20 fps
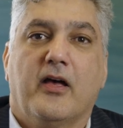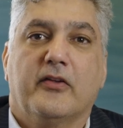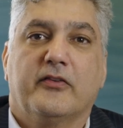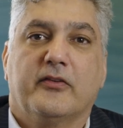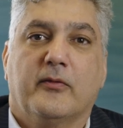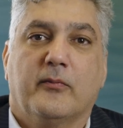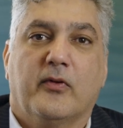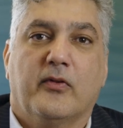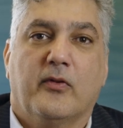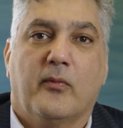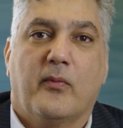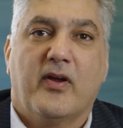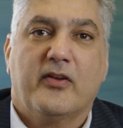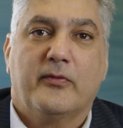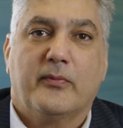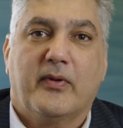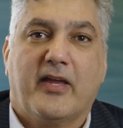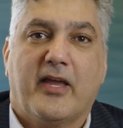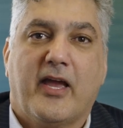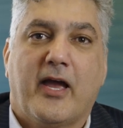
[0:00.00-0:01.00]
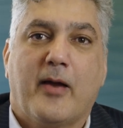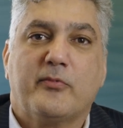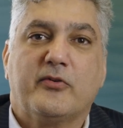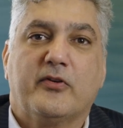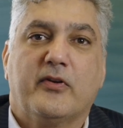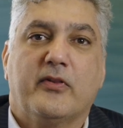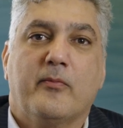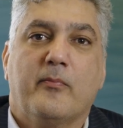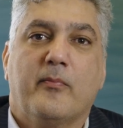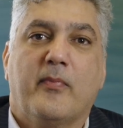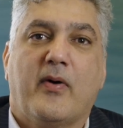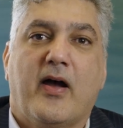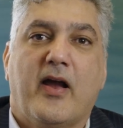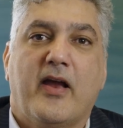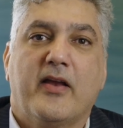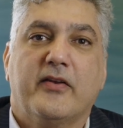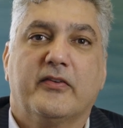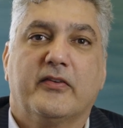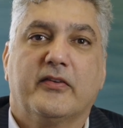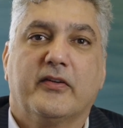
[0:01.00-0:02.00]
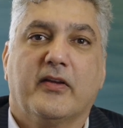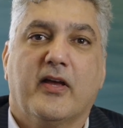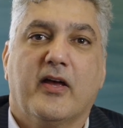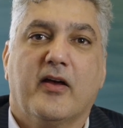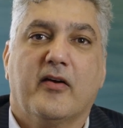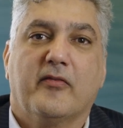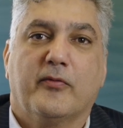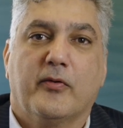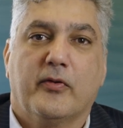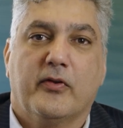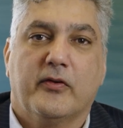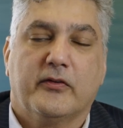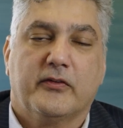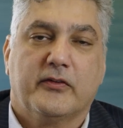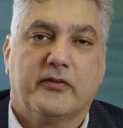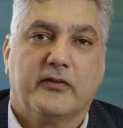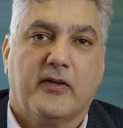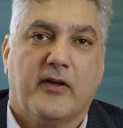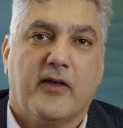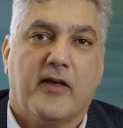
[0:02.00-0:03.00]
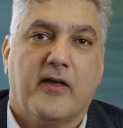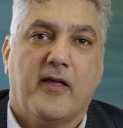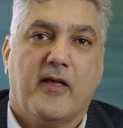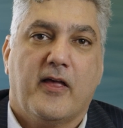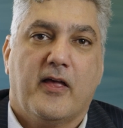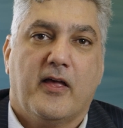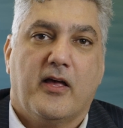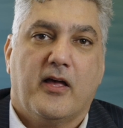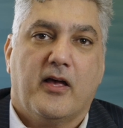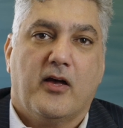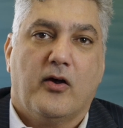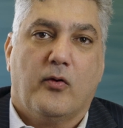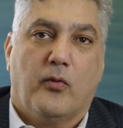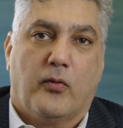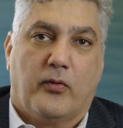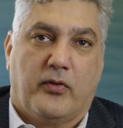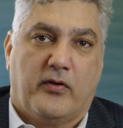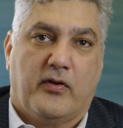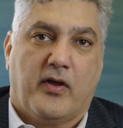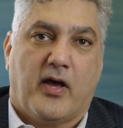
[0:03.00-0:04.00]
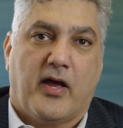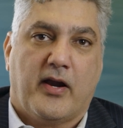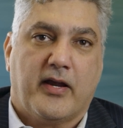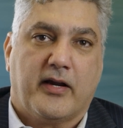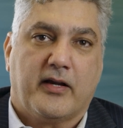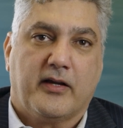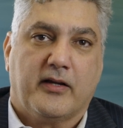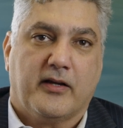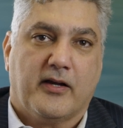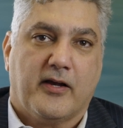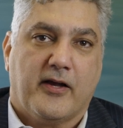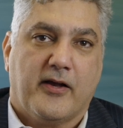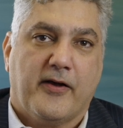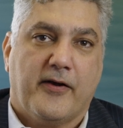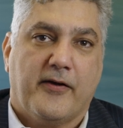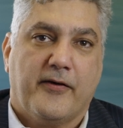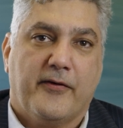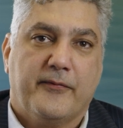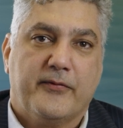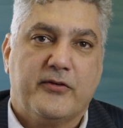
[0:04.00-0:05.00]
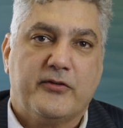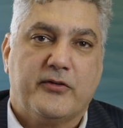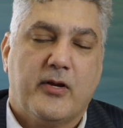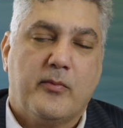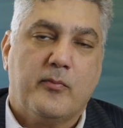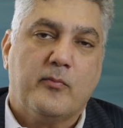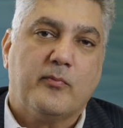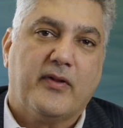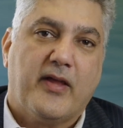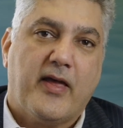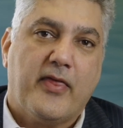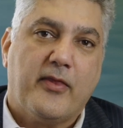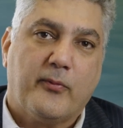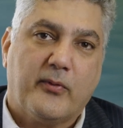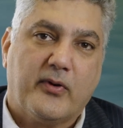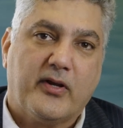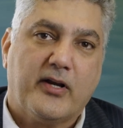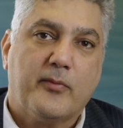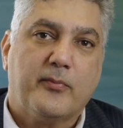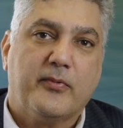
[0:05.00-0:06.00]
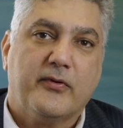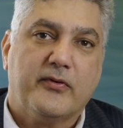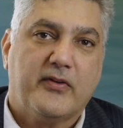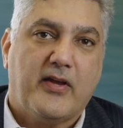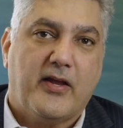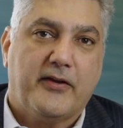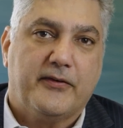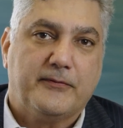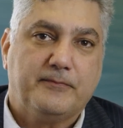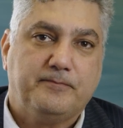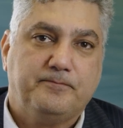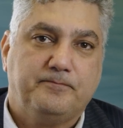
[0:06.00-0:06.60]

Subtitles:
some of the ways we capture the bites for this orthodontic treatment plan that we're going to present.